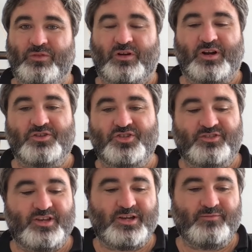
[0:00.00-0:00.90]
All right, she's
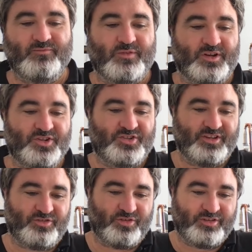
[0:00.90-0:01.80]
there. I did
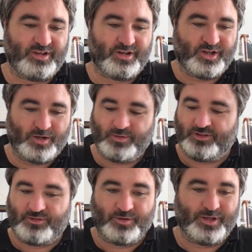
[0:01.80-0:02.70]
test her a second ago, but
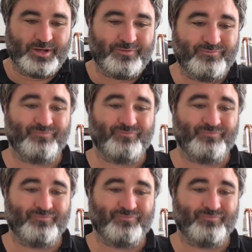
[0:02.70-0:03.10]
let's do it again.